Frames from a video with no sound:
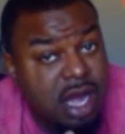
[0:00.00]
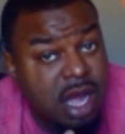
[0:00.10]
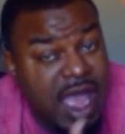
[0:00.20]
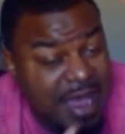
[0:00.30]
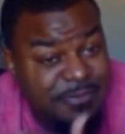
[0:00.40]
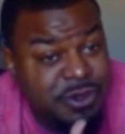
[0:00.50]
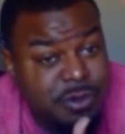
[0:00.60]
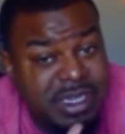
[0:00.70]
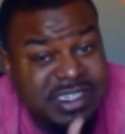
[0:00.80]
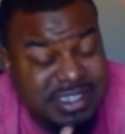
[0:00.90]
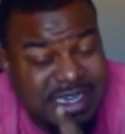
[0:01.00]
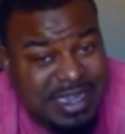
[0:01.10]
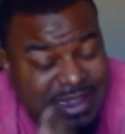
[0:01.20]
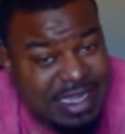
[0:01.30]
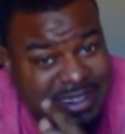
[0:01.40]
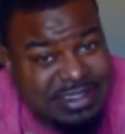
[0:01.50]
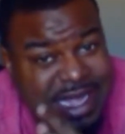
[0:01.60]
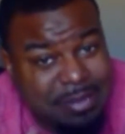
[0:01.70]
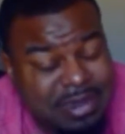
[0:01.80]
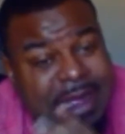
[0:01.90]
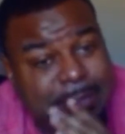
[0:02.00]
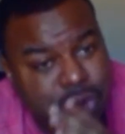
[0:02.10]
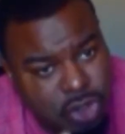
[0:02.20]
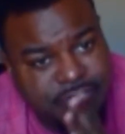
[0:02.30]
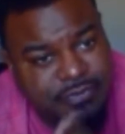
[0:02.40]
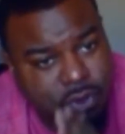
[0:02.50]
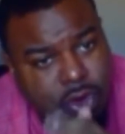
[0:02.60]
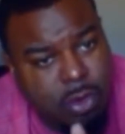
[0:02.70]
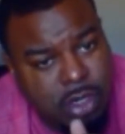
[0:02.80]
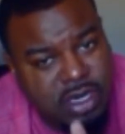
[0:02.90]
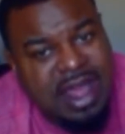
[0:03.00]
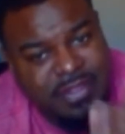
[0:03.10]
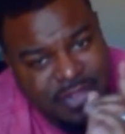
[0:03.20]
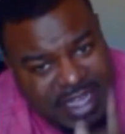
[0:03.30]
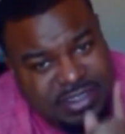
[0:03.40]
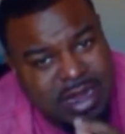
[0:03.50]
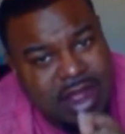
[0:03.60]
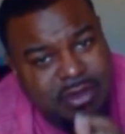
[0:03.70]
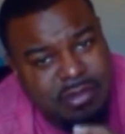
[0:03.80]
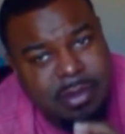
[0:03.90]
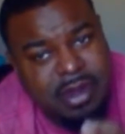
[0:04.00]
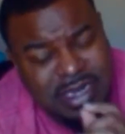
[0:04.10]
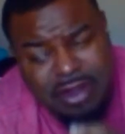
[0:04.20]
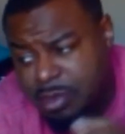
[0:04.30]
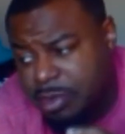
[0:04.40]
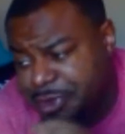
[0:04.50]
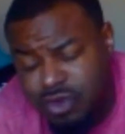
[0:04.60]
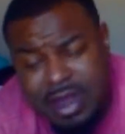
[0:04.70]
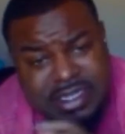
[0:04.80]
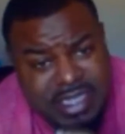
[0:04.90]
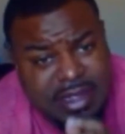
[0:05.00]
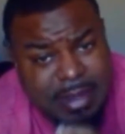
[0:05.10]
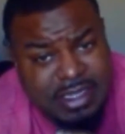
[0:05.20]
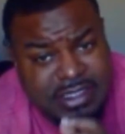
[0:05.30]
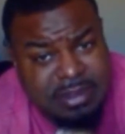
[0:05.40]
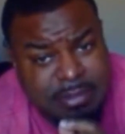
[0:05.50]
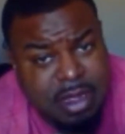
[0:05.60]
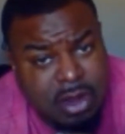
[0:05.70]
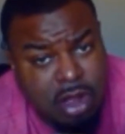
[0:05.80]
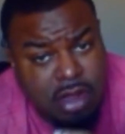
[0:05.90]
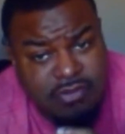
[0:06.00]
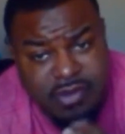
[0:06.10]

after me sitting at that stoplight pulling forward. That's what I remember, and I remember me trying to take my seatbelt off.